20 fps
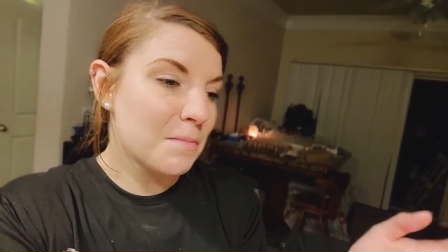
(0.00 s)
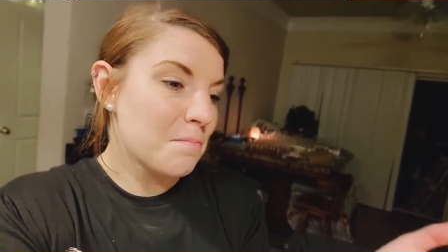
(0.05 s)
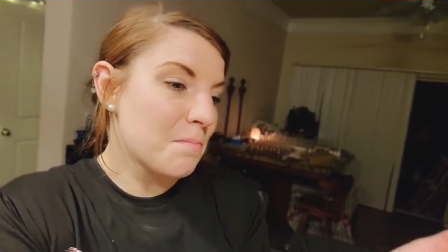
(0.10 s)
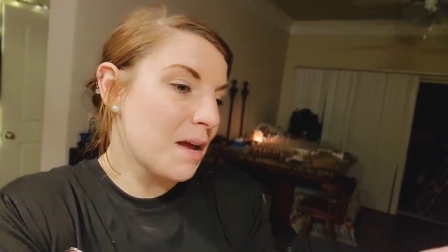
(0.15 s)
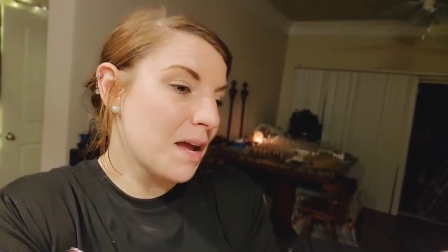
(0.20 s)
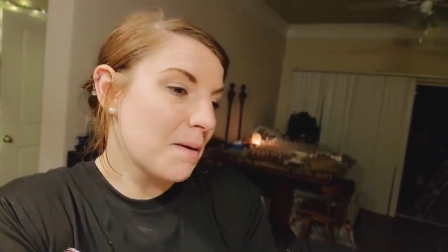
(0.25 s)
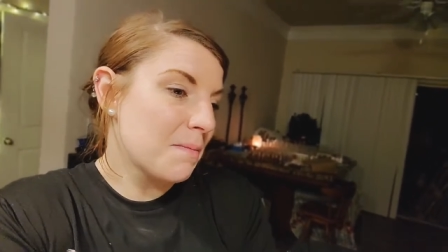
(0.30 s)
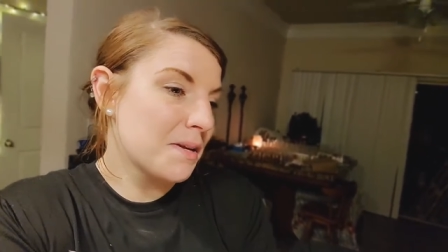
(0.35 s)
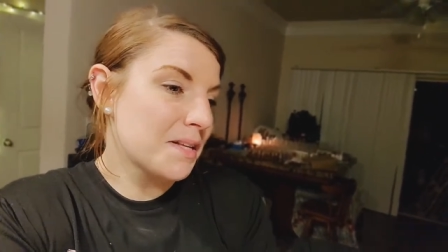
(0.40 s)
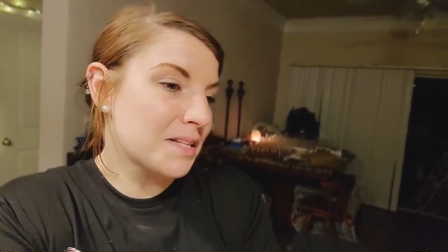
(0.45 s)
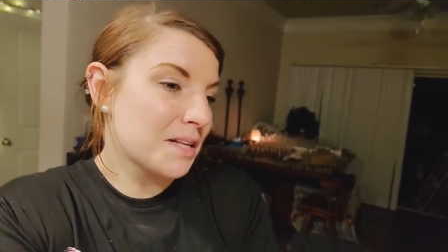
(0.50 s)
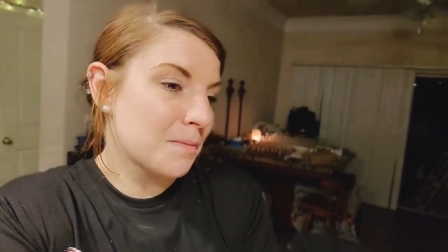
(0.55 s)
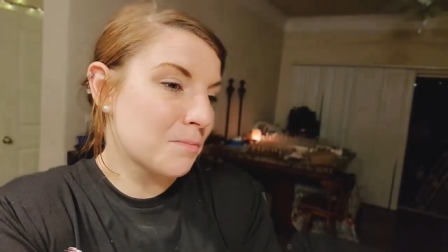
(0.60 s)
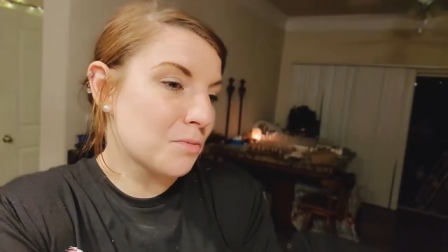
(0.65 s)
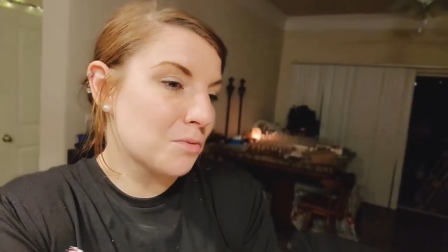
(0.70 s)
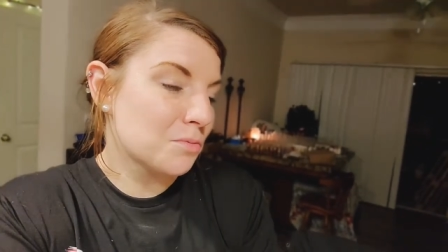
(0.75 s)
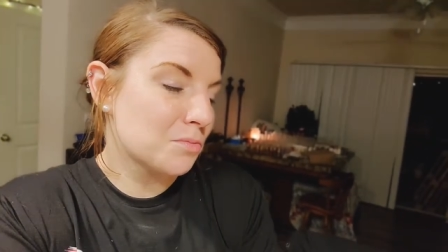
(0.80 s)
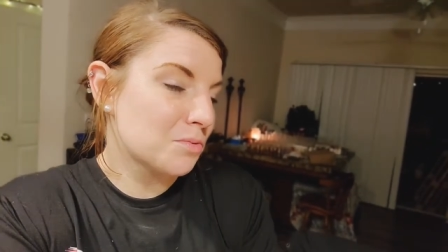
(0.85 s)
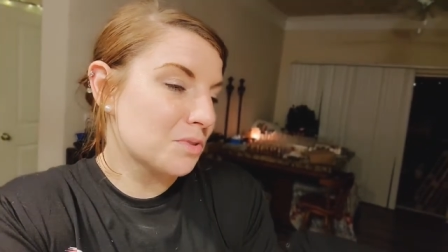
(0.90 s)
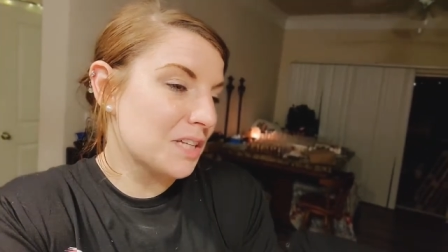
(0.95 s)
Maybe
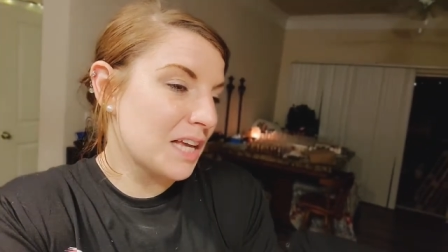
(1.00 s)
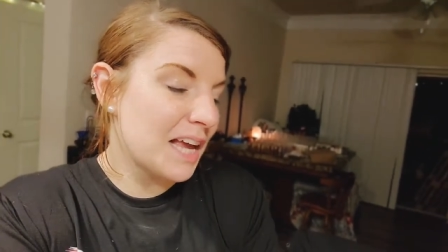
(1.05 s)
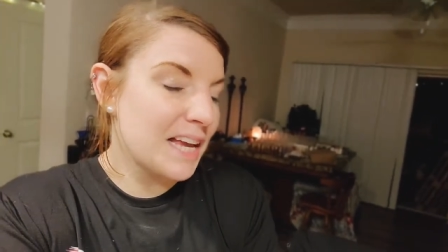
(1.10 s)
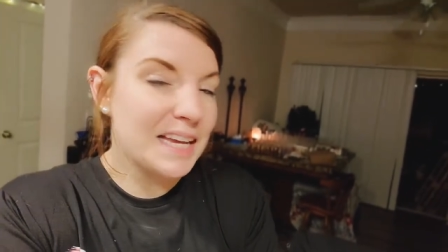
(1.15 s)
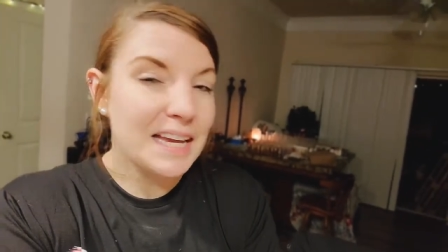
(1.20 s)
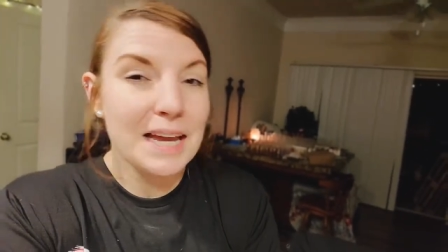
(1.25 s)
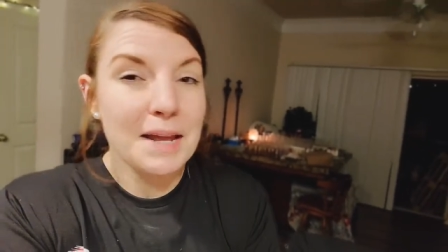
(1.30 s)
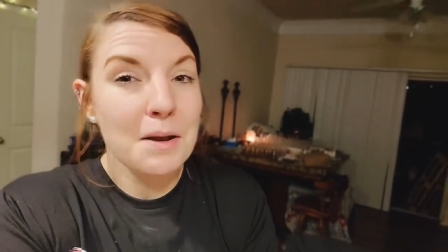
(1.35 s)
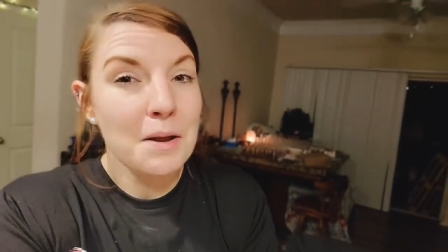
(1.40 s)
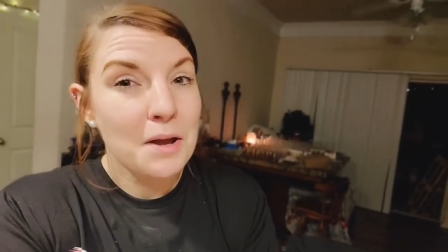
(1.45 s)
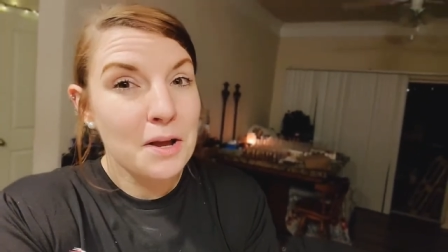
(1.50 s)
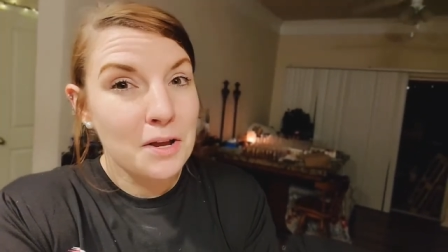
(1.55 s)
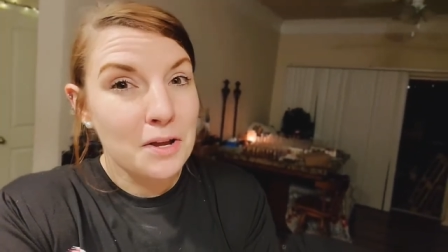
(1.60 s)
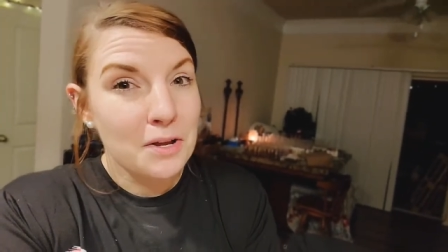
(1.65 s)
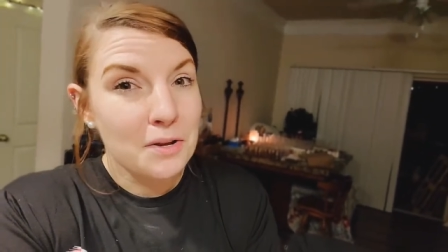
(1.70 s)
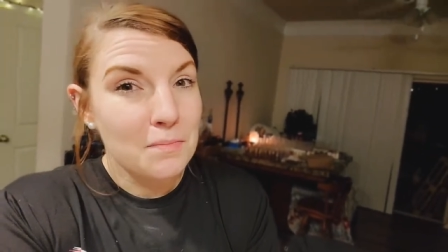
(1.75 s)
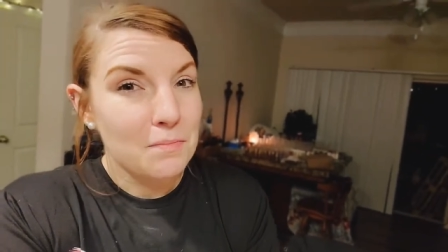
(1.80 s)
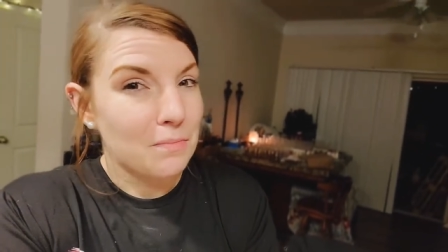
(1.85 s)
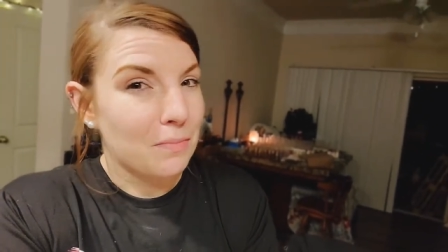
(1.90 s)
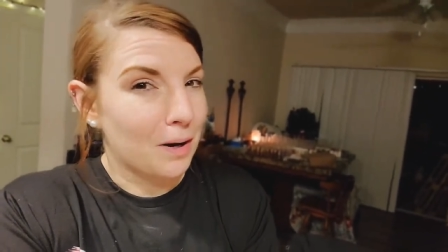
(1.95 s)
someone will take it.
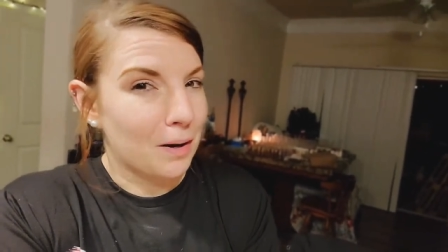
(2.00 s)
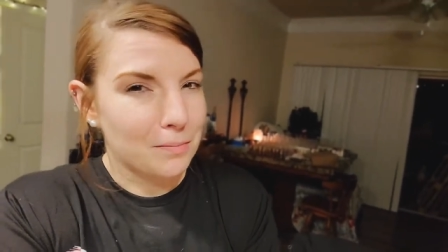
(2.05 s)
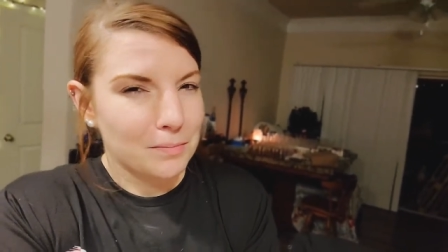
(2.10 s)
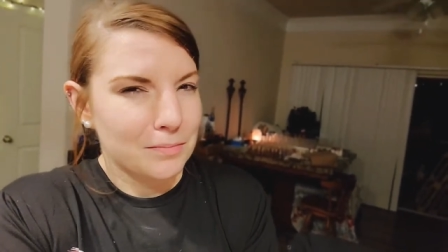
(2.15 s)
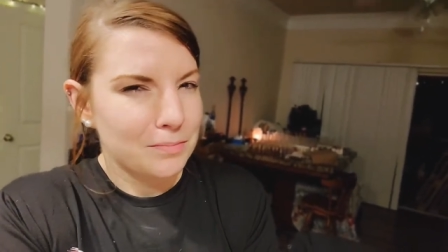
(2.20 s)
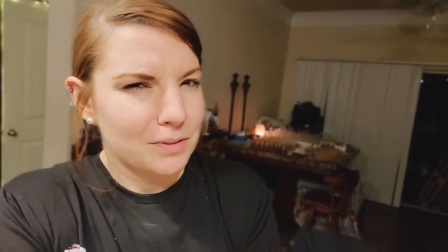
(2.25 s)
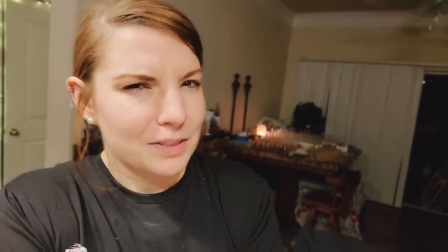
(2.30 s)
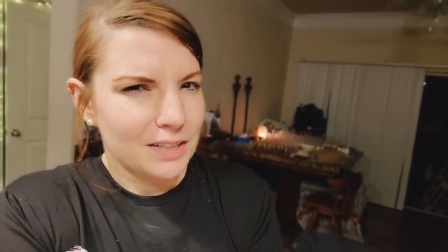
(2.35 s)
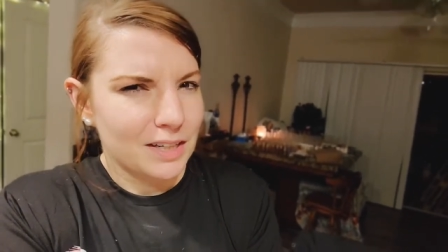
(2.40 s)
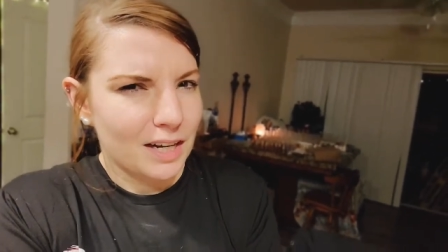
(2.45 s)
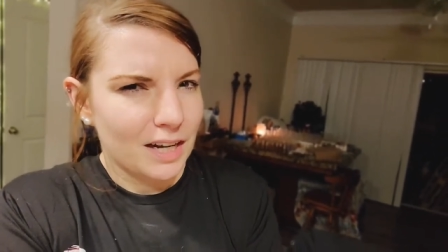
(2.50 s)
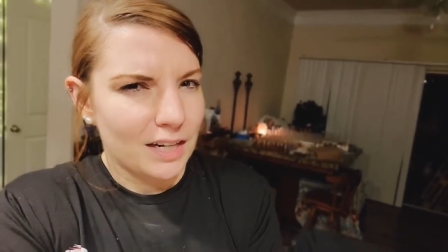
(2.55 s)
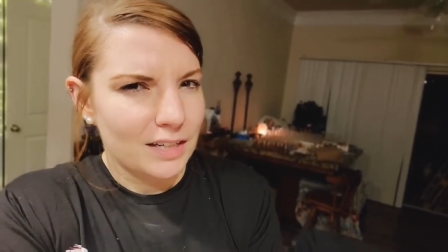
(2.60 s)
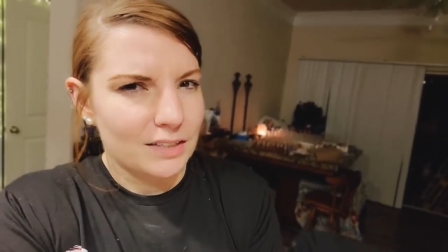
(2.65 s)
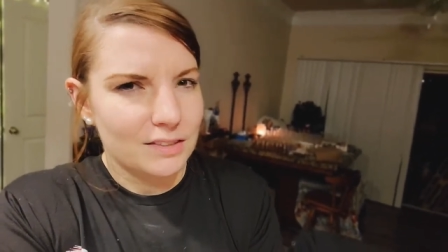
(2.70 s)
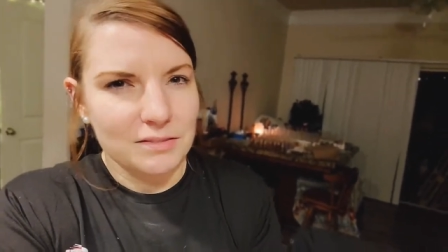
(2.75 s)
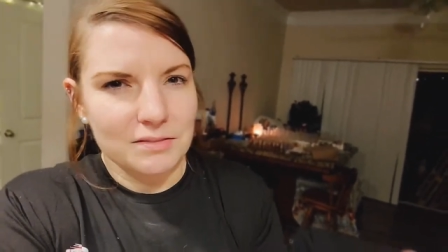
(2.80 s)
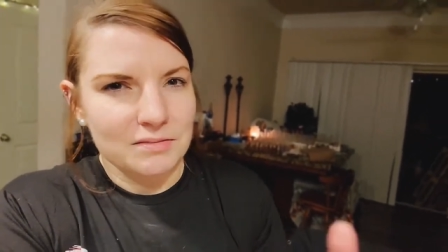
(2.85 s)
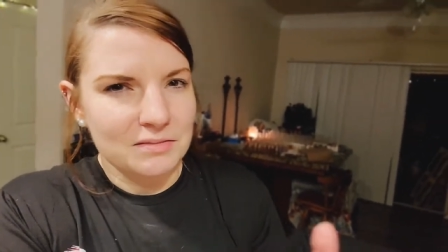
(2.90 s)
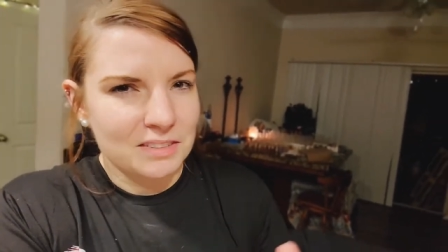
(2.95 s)
Probably not.
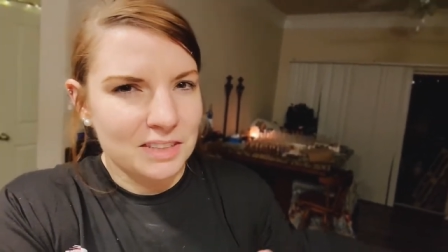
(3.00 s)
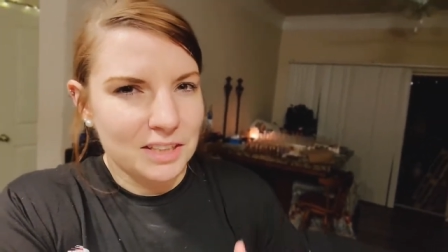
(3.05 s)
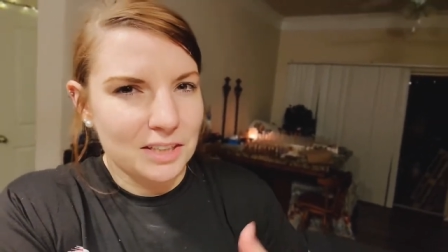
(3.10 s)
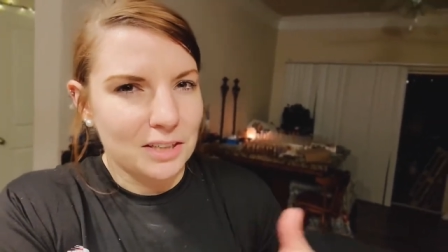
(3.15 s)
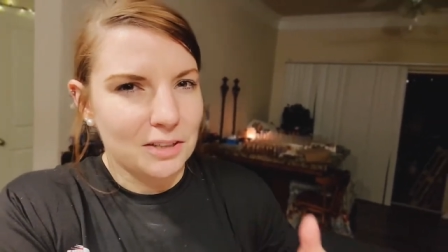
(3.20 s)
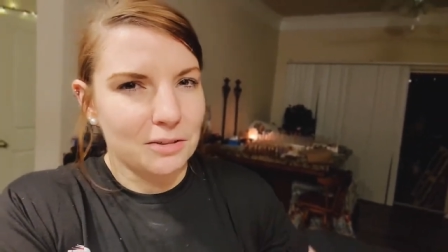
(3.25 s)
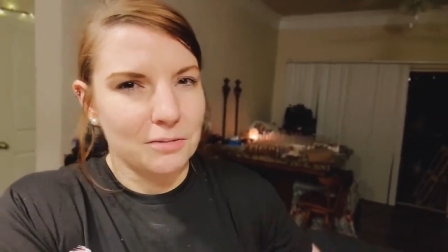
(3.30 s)
You know,